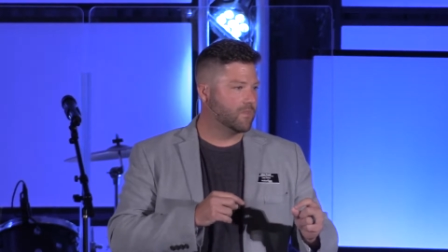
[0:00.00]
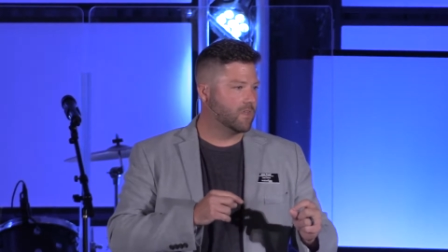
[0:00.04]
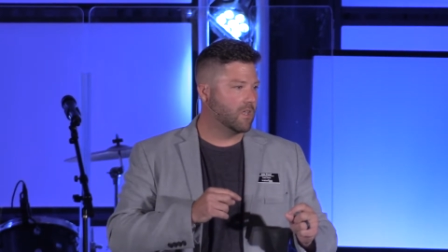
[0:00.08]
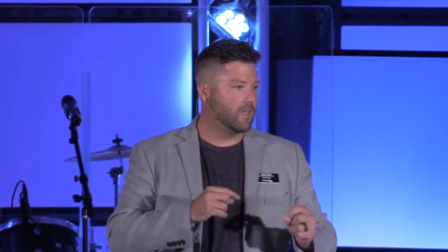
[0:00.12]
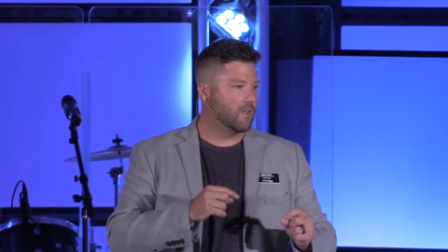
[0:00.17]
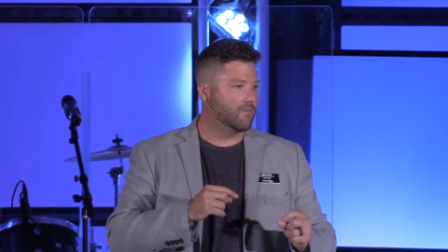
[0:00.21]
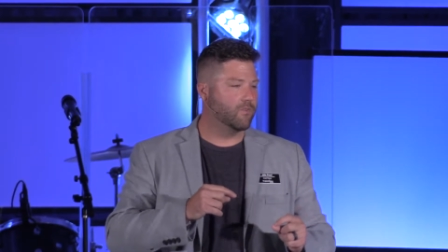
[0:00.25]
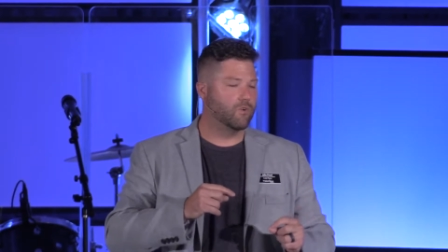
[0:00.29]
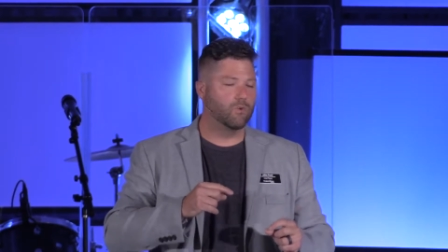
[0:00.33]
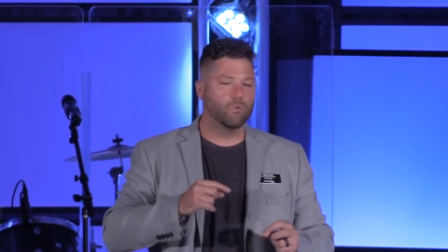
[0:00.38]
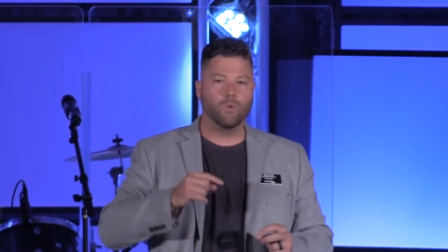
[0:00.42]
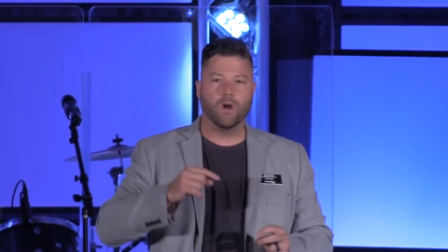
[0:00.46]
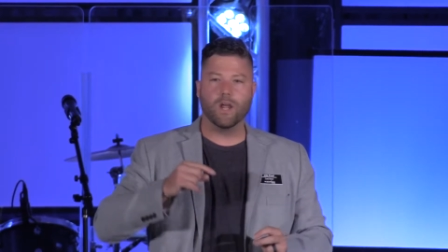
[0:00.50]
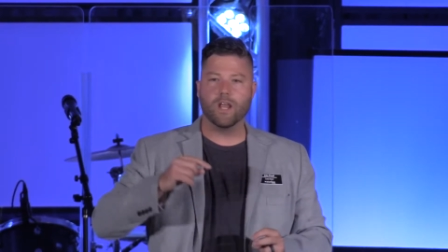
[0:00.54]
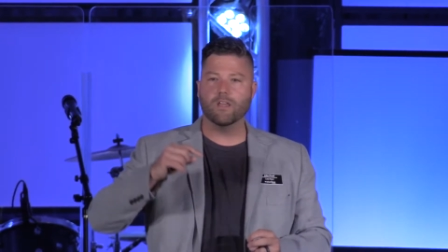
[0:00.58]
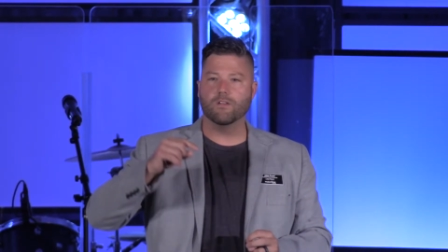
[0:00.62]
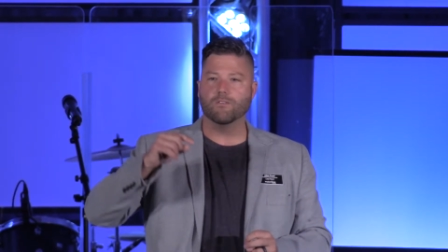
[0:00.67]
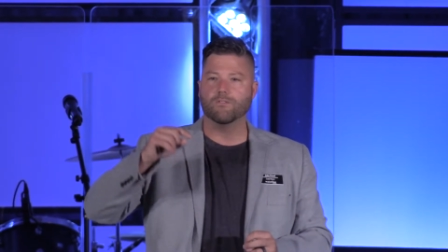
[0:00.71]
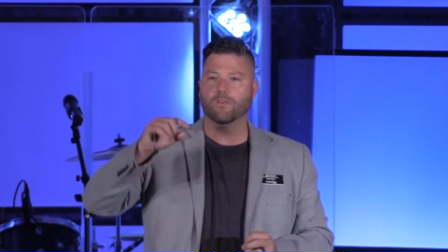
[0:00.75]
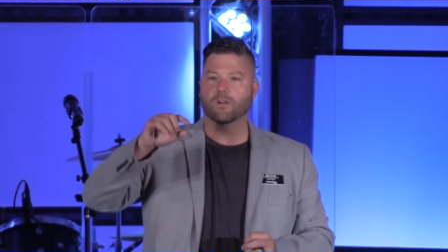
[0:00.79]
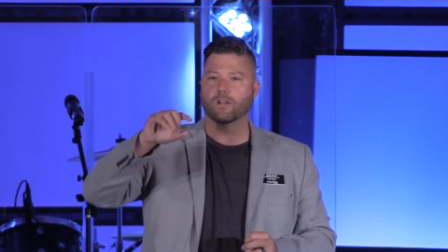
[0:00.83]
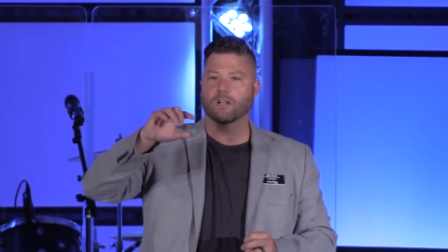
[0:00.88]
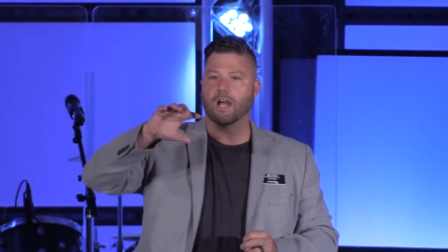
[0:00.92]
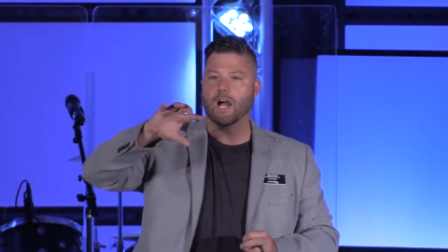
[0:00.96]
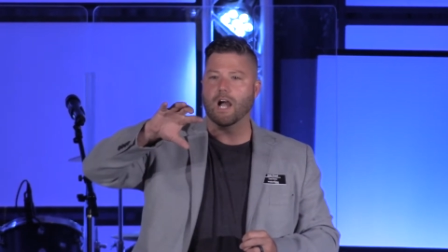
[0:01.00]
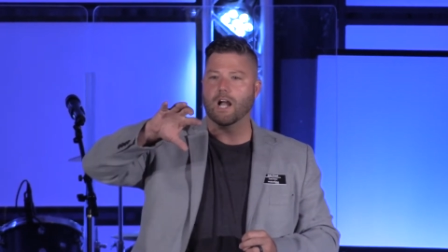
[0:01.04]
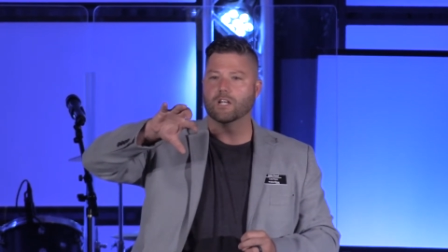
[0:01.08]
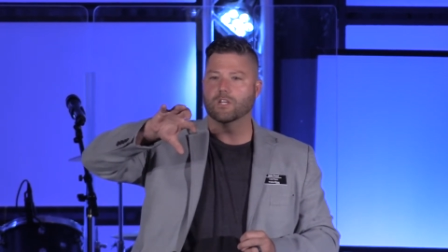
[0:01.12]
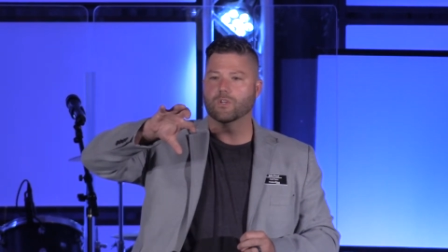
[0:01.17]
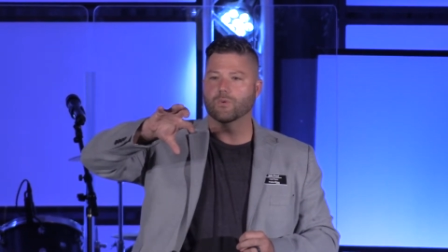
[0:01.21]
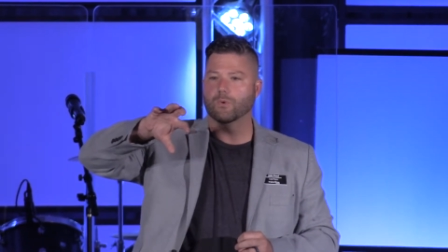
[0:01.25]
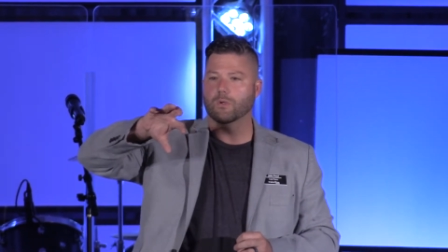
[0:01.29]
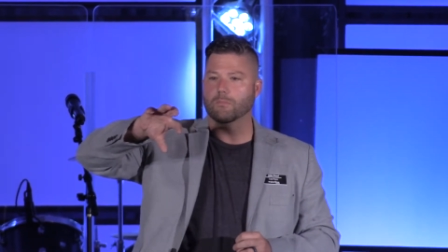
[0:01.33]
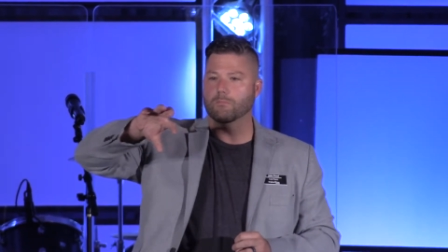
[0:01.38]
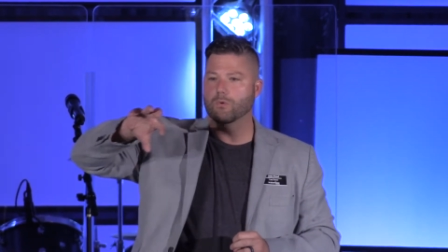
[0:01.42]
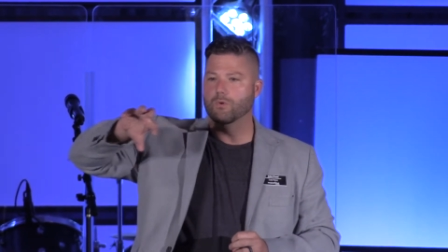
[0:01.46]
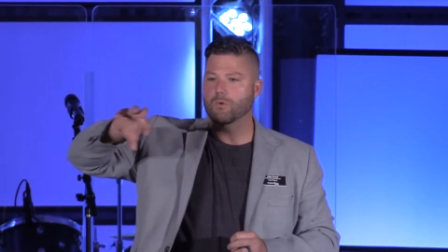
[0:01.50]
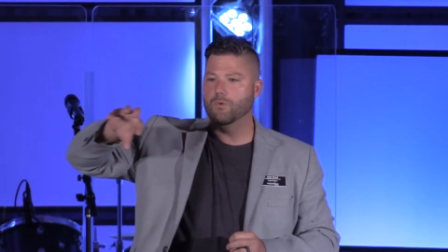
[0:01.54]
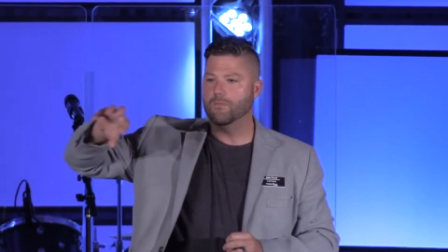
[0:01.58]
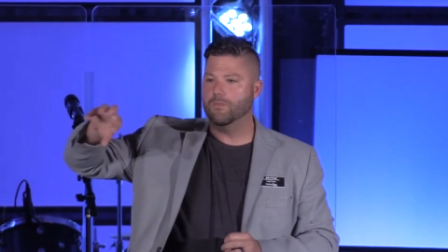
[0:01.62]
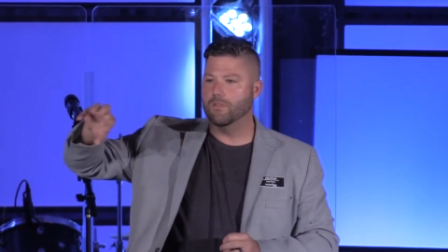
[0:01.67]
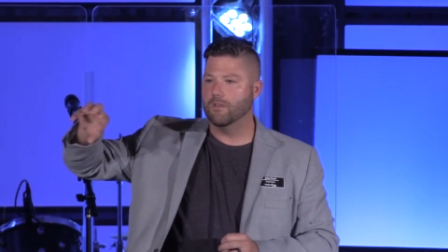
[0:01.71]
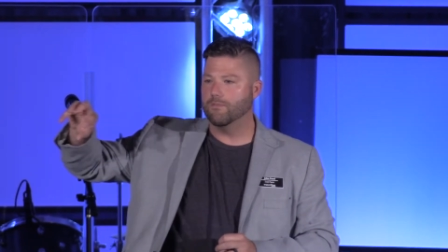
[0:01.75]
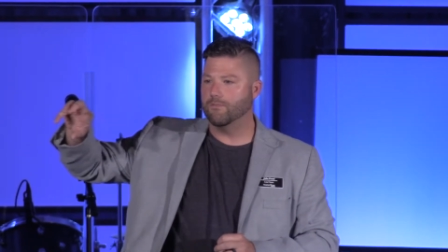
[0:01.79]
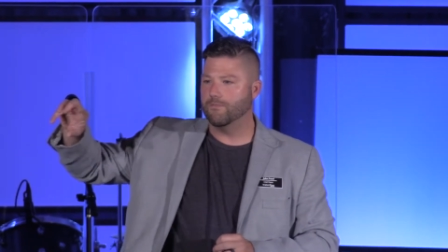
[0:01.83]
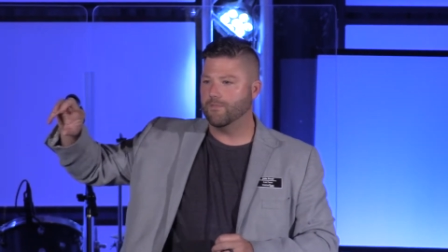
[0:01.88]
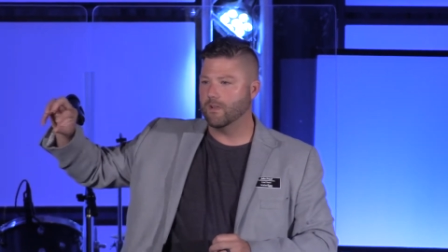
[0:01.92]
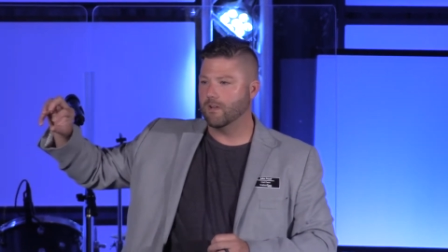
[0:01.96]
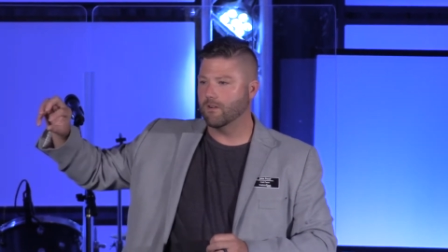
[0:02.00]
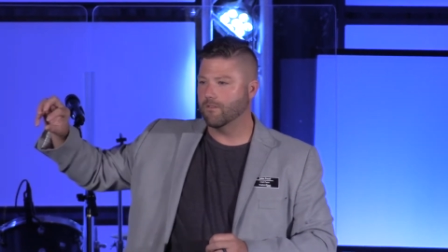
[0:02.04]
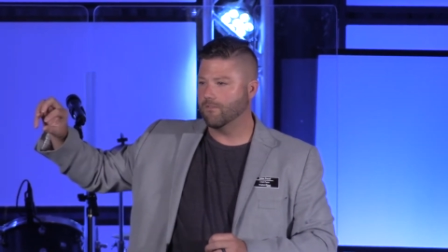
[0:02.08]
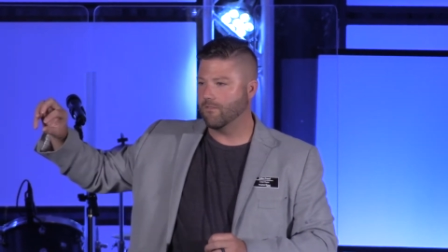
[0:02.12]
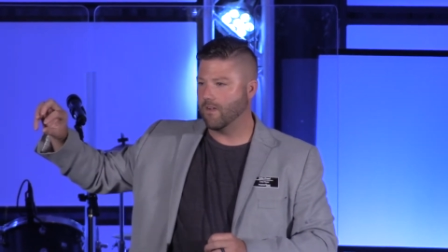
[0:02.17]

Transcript: if you're waiting for God to remove the fear